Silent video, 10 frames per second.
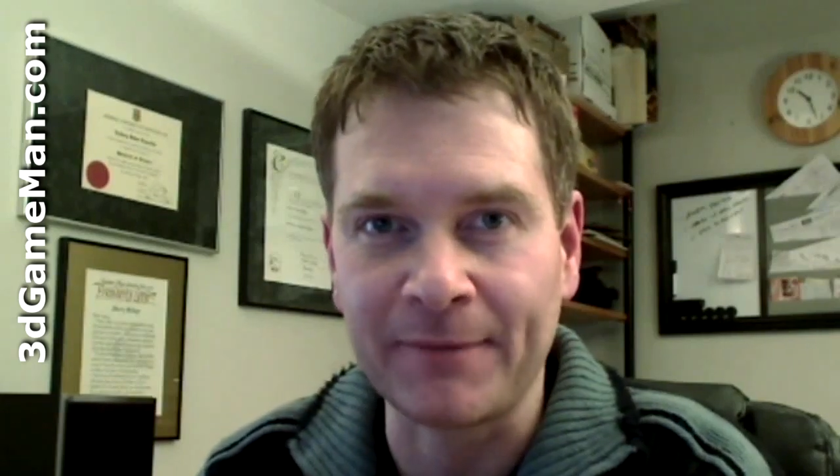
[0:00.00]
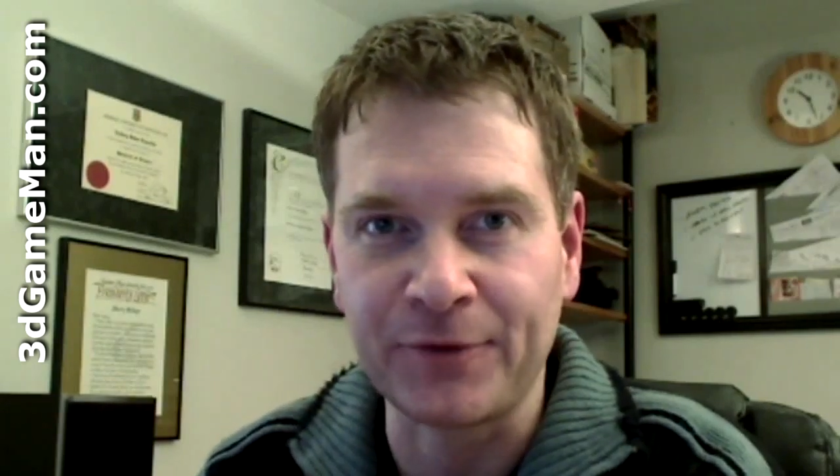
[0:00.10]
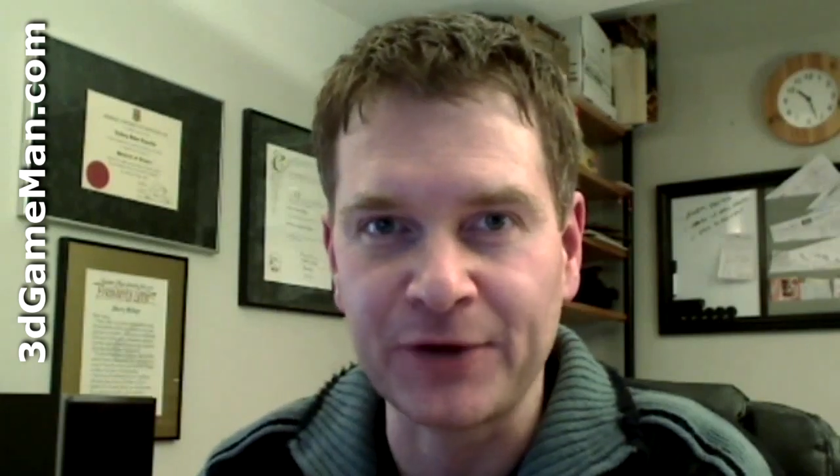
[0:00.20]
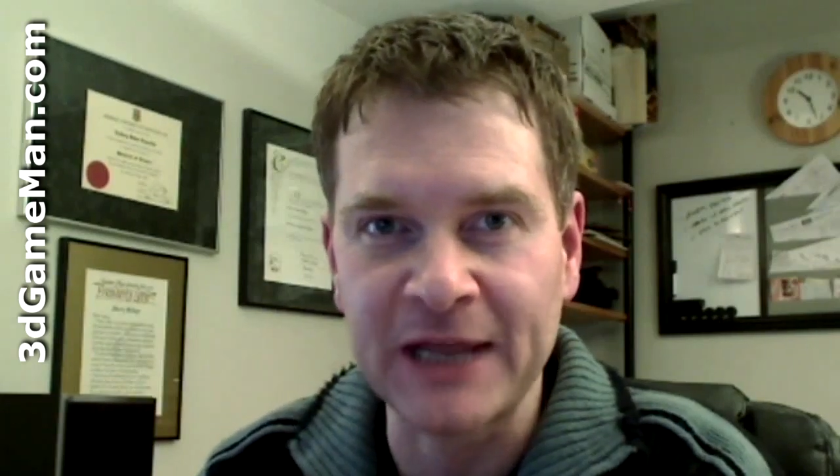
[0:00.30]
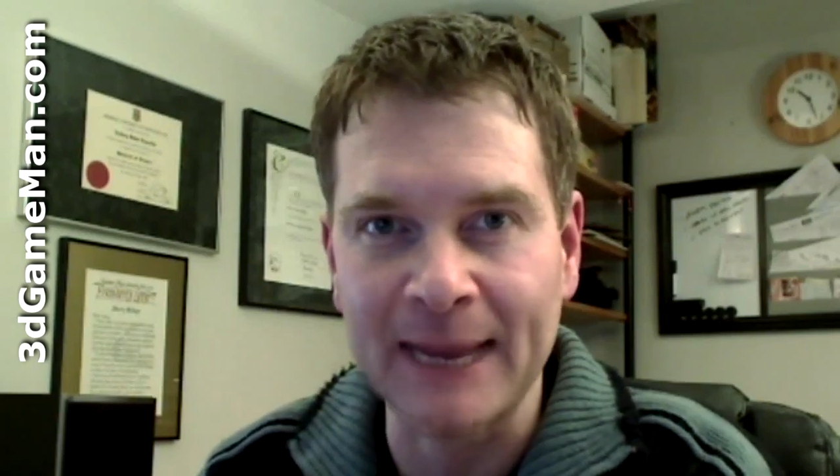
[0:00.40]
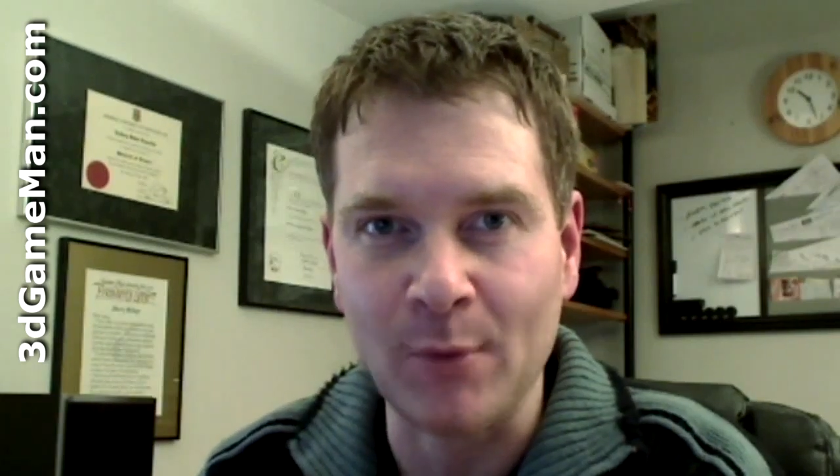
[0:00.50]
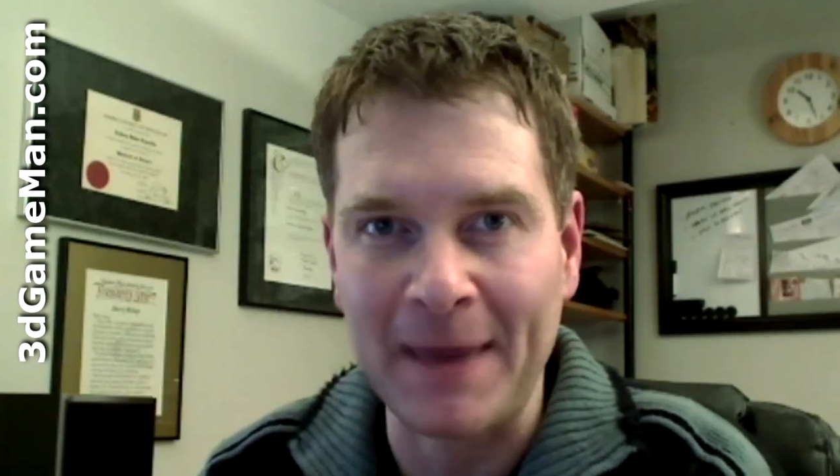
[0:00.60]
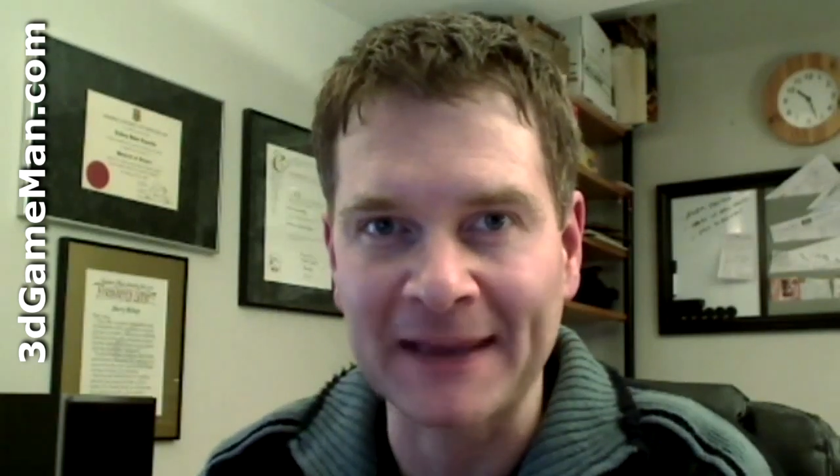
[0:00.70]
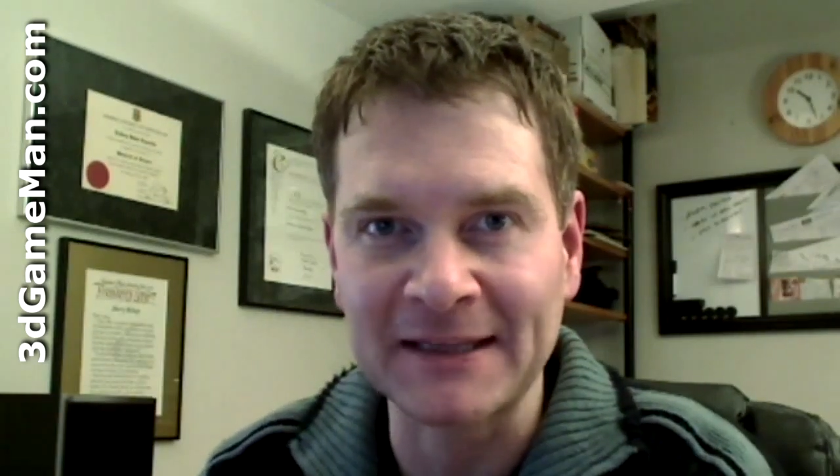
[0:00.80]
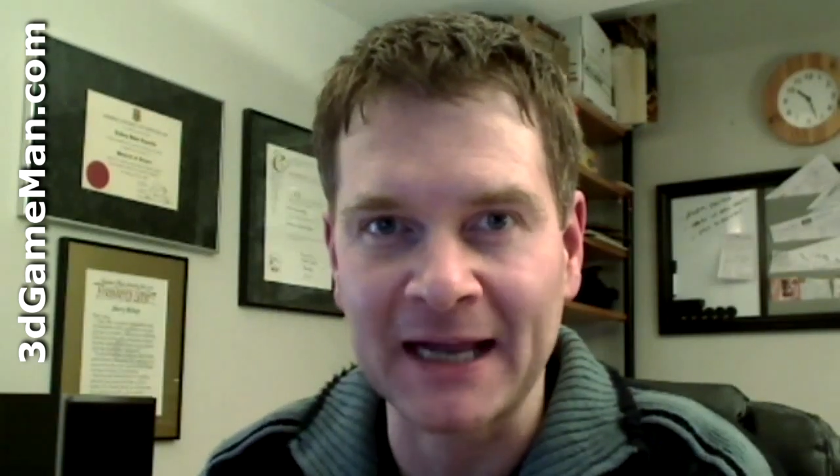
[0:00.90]

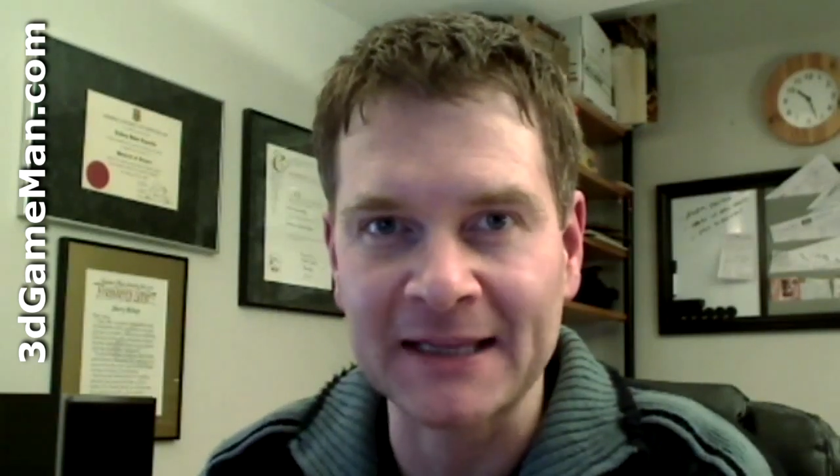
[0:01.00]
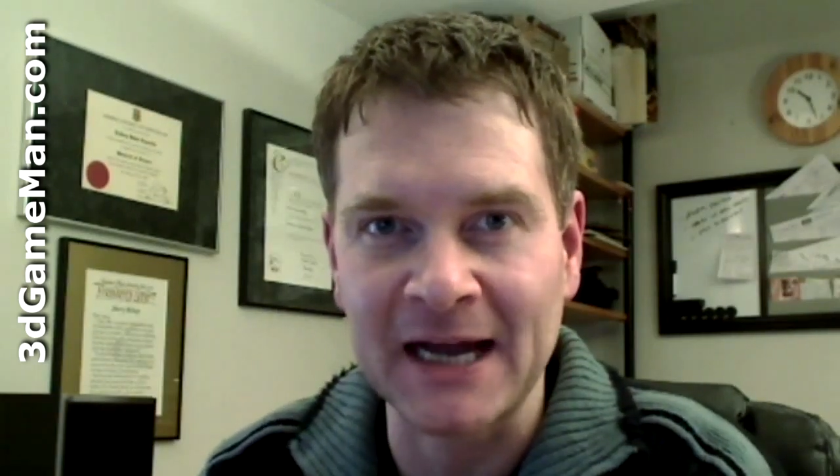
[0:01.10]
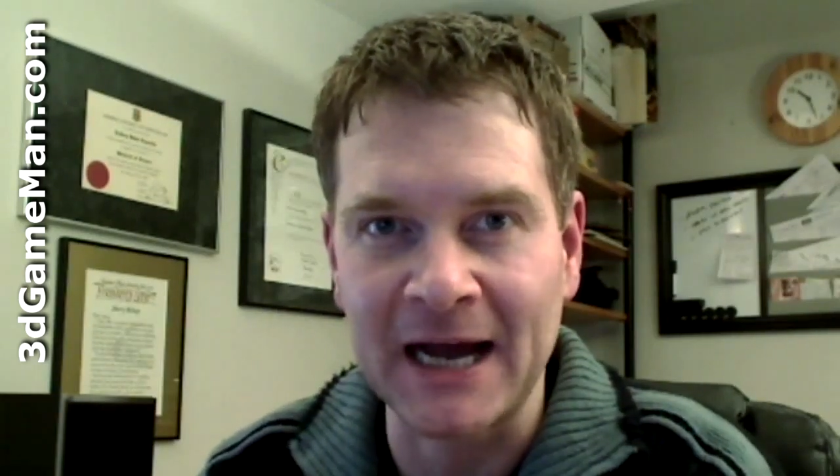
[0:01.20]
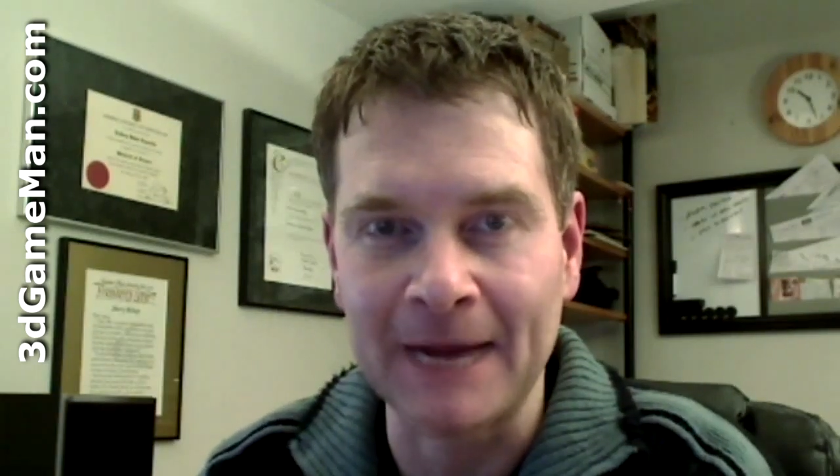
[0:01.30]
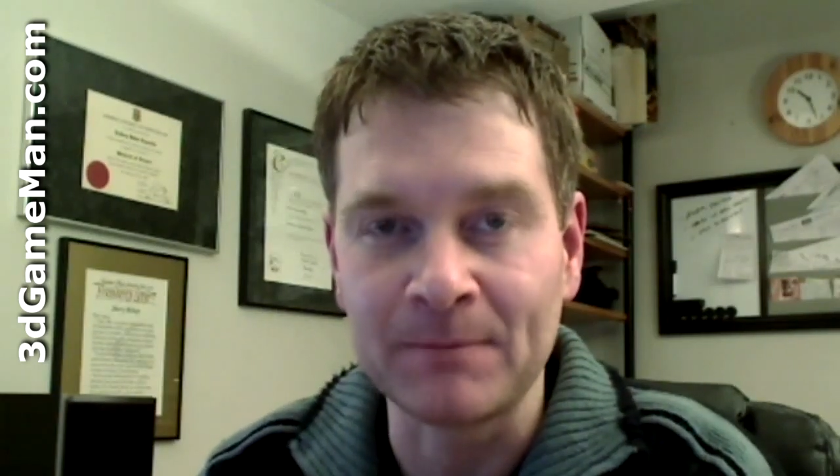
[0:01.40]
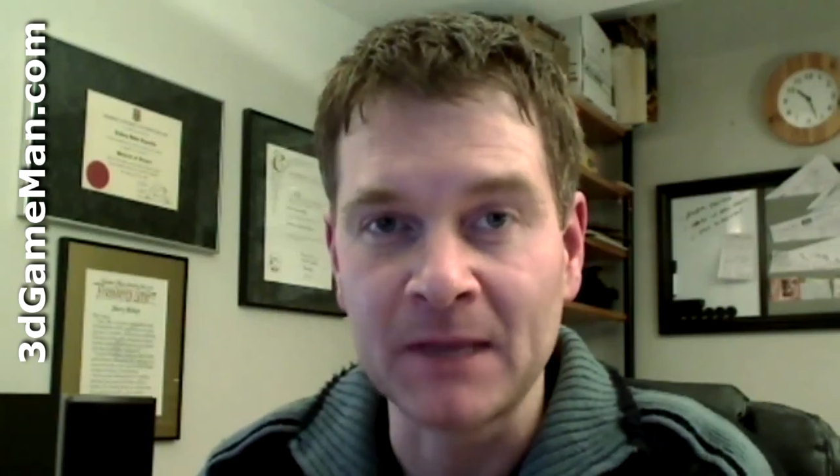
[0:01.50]
3dgameman.com.